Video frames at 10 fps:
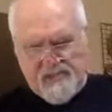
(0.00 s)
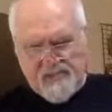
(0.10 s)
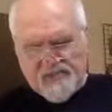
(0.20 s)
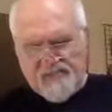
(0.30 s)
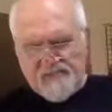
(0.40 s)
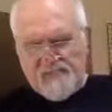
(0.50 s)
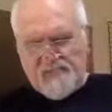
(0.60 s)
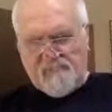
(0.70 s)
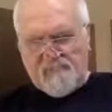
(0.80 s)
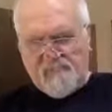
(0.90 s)

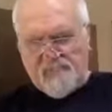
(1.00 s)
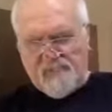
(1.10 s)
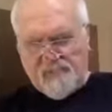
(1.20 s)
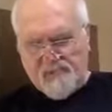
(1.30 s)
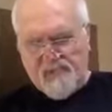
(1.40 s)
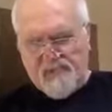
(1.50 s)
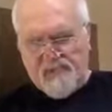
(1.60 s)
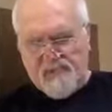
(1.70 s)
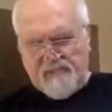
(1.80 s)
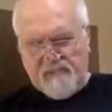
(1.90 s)
General approaches
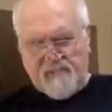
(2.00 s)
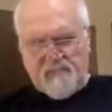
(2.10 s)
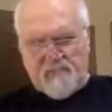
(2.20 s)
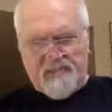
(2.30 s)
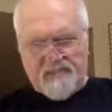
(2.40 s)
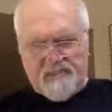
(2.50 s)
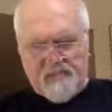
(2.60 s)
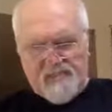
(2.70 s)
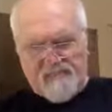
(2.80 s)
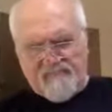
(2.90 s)
ranging from right to
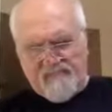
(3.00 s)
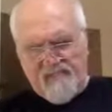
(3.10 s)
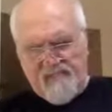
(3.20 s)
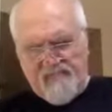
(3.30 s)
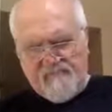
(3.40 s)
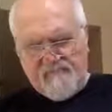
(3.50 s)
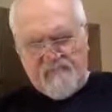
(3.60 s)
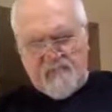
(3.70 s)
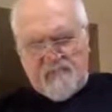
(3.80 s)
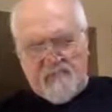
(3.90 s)
left, from
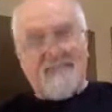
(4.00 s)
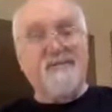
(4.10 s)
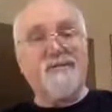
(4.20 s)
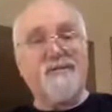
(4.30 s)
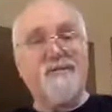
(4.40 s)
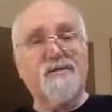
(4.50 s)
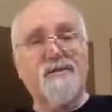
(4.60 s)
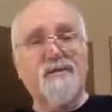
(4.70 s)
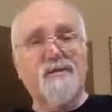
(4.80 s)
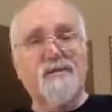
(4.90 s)
holistic
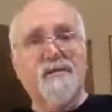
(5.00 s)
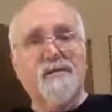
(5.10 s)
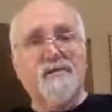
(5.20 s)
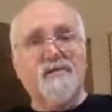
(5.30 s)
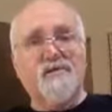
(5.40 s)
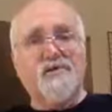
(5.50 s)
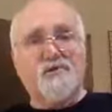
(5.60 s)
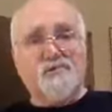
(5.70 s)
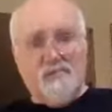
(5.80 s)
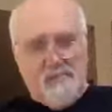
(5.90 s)

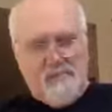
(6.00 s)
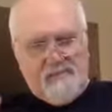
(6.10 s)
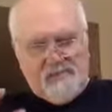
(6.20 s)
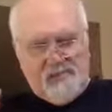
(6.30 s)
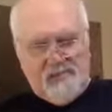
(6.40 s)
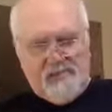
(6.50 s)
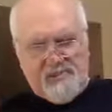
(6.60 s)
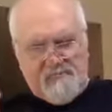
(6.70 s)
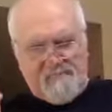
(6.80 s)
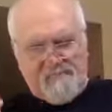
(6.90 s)
to just
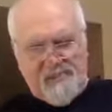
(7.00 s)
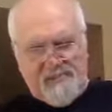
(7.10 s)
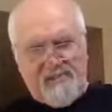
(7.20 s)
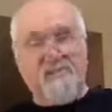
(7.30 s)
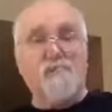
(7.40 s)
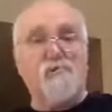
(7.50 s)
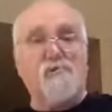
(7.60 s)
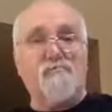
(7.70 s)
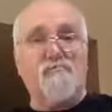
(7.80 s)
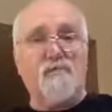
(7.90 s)
a basic
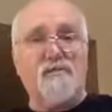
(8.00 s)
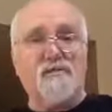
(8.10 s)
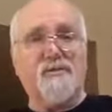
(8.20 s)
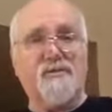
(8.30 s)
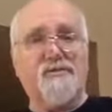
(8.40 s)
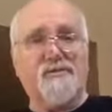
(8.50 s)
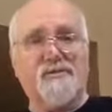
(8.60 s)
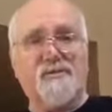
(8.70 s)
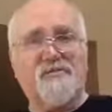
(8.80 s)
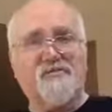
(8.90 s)
word when I
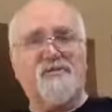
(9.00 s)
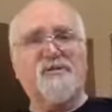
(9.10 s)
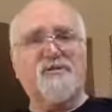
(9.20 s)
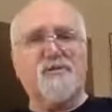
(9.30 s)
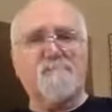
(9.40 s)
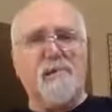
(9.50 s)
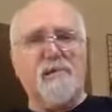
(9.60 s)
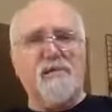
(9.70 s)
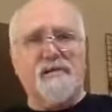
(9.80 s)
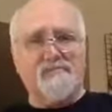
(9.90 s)
studied strategic
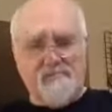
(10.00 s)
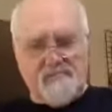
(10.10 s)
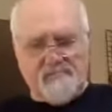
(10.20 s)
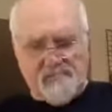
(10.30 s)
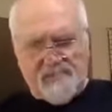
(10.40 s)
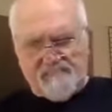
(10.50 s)
planning, which was a